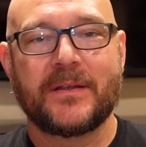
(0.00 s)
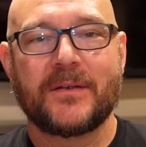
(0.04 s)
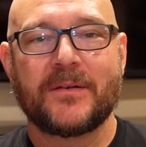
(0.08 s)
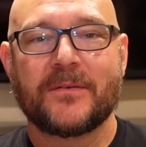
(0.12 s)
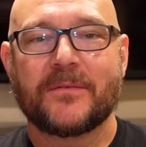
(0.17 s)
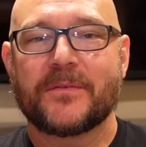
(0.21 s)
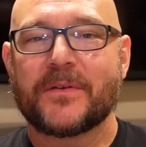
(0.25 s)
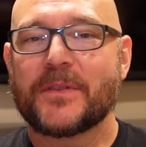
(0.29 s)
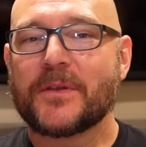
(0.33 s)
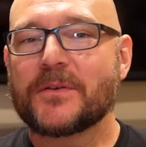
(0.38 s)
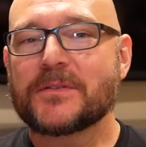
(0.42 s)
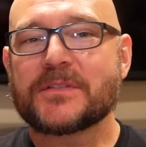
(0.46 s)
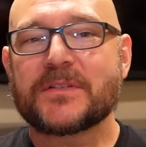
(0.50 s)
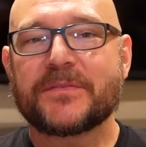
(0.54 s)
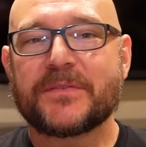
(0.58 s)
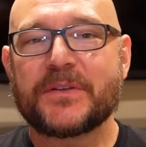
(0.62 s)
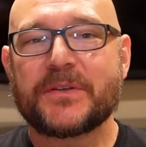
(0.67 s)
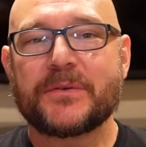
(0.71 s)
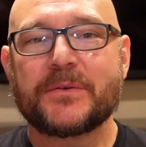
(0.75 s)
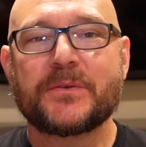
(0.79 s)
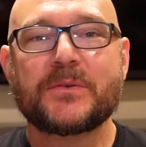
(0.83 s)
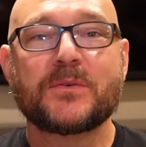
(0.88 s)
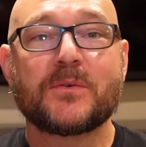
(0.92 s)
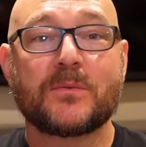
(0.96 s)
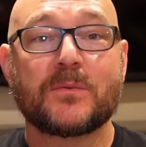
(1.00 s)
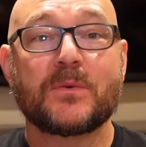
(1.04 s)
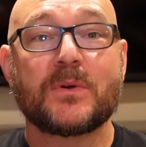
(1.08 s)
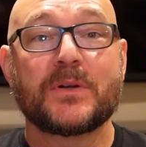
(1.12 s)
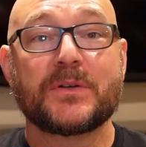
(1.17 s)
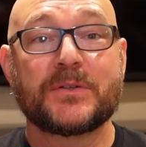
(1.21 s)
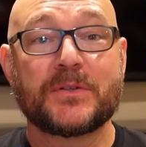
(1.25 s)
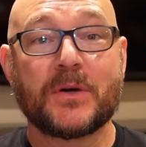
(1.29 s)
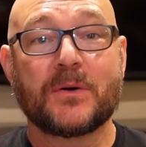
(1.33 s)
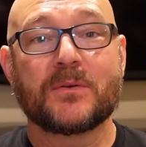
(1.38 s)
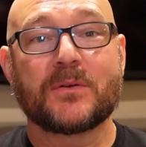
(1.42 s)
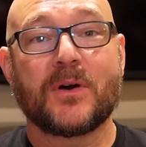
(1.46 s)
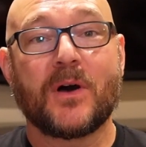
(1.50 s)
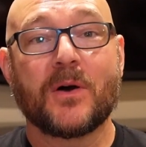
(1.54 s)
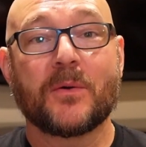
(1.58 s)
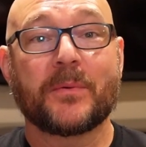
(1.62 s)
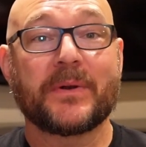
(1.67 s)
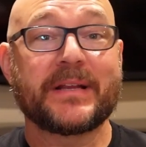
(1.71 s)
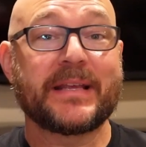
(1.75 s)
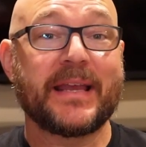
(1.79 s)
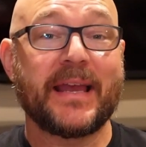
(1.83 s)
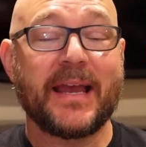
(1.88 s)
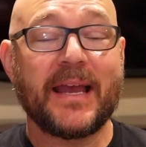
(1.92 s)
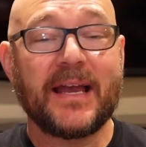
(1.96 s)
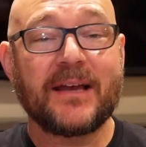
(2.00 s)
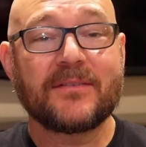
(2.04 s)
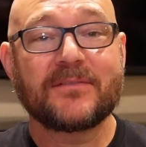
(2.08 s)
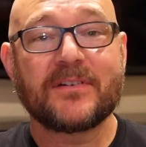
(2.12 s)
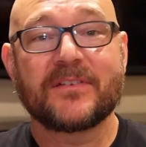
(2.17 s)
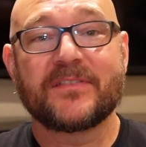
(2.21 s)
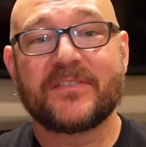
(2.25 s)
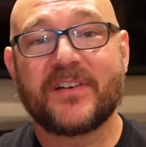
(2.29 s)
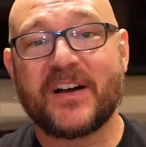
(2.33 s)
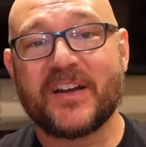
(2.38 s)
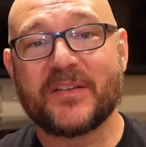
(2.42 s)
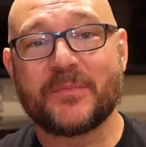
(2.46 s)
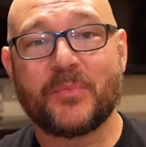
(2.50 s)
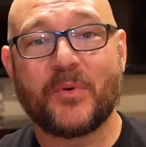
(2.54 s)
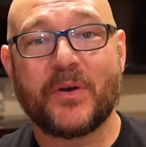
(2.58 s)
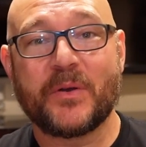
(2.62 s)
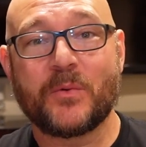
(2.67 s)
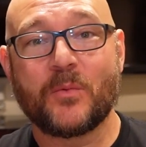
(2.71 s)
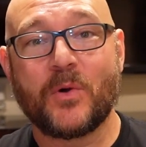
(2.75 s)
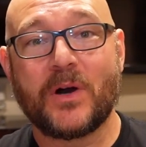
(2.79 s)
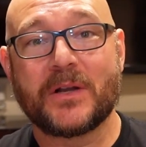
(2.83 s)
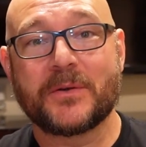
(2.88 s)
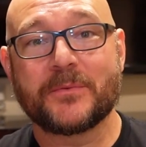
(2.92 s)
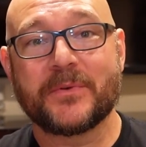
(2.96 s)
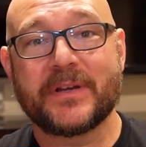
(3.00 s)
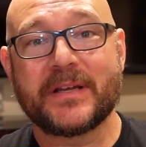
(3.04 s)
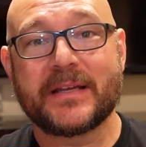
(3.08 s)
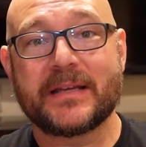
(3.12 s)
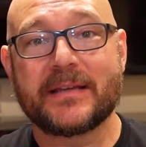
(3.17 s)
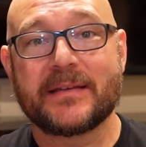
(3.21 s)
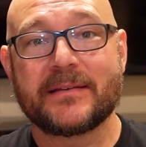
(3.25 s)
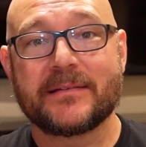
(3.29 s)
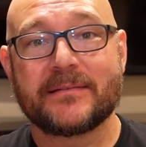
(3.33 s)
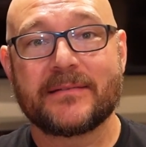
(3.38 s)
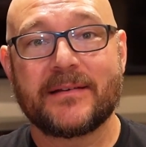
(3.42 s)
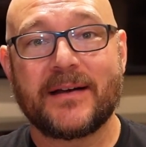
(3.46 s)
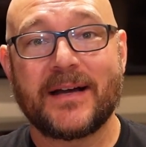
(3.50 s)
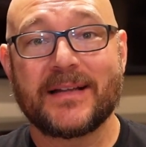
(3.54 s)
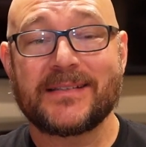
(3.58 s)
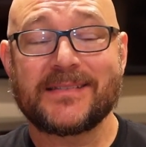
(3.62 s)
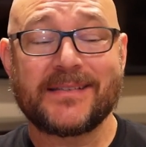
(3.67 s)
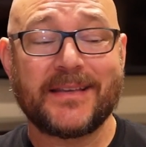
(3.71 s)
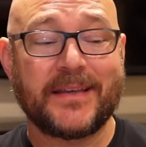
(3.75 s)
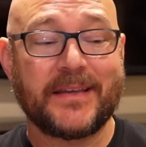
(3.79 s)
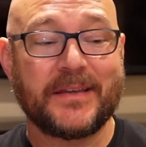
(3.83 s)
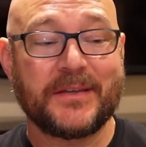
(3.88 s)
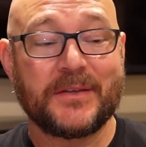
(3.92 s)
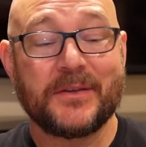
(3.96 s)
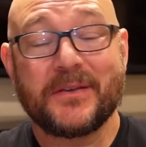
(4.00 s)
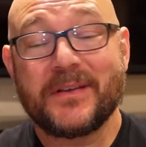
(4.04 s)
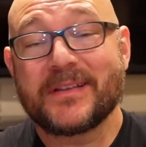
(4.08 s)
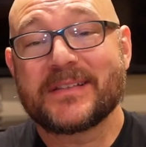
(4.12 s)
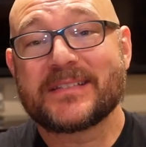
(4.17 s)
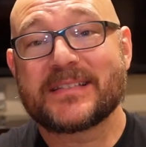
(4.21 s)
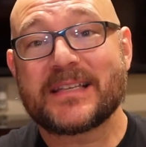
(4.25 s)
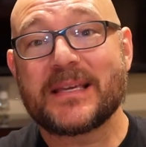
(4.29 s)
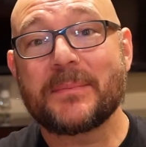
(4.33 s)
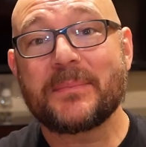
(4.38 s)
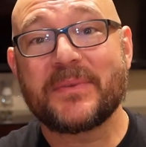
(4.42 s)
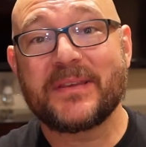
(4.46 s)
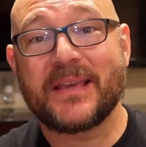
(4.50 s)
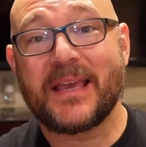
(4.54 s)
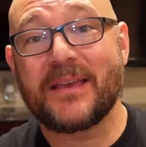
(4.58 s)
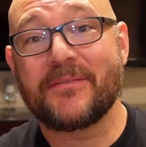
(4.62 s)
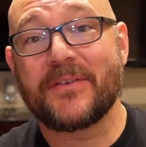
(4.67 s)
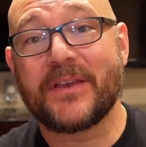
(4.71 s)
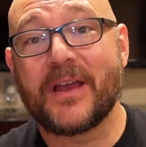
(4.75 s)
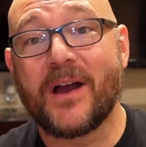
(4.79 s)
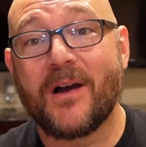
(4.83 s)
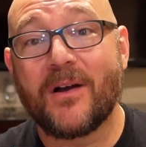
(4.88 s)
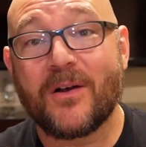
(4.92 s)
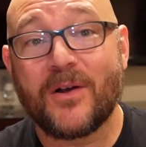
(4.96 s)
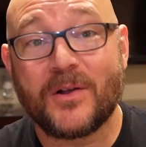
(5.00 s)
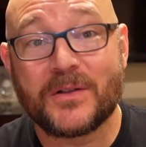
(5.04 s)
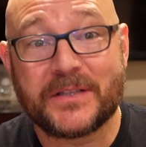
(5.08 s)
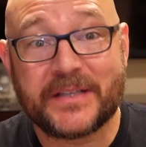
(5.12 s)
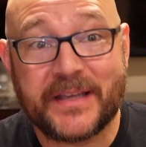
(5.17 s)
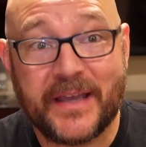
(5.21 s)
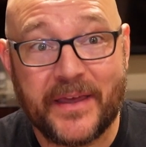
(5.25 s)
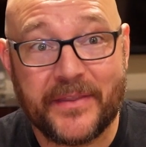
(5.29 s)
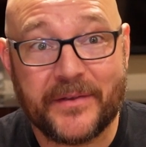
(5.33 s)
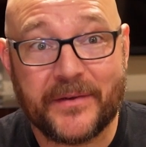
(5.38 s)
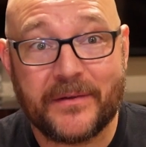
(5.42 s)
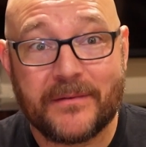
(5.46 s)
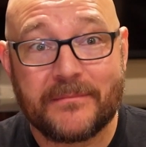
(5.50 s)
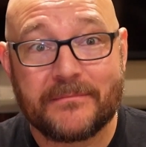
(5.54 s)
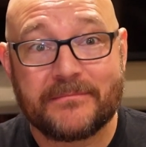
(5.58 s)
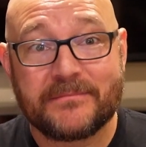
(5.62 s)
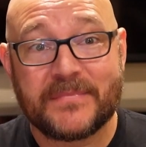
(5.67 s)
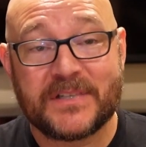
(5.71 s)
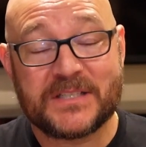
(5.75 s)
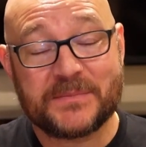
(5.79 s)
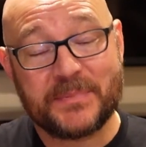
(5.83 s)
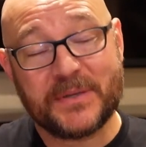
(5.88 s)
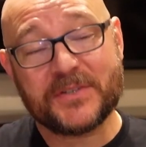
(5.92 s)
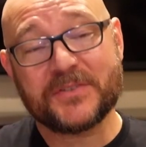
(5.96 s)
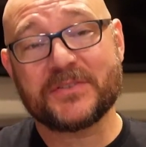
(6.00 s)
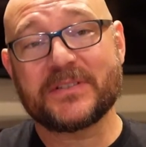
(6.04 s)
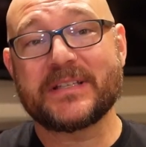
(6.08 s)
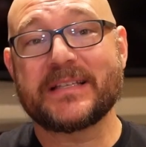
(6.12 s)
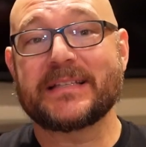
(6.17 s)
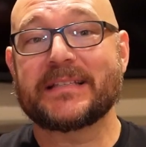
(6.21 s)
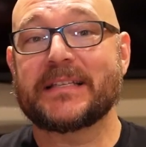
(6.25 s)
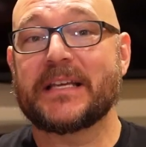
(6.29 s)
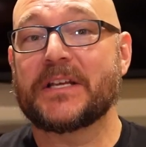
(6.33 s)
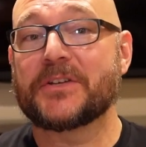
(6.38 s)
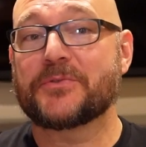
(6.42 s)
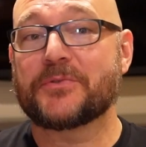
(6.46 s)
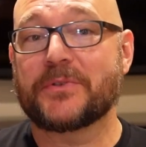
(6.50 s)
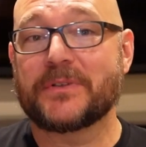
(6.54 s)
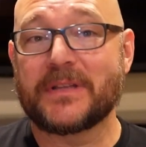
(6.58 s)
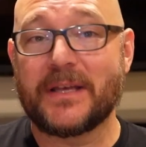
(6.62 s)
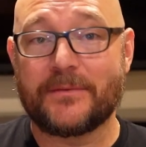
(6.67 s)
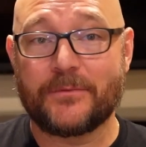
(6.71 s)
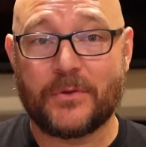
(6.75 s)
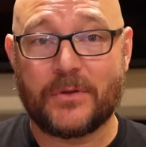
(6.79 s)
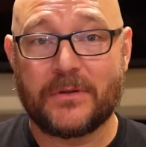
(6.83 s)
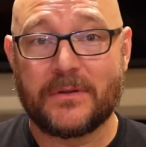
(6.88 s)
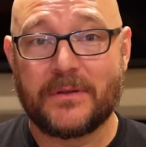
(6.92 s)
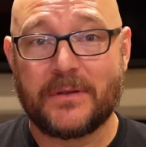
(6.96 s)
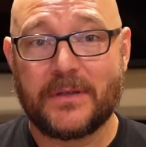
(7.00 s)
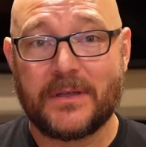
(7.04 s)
For those of you who don't already have a 5.1 rig, I'd say you can skip the AVR altogether, especially at the entry level.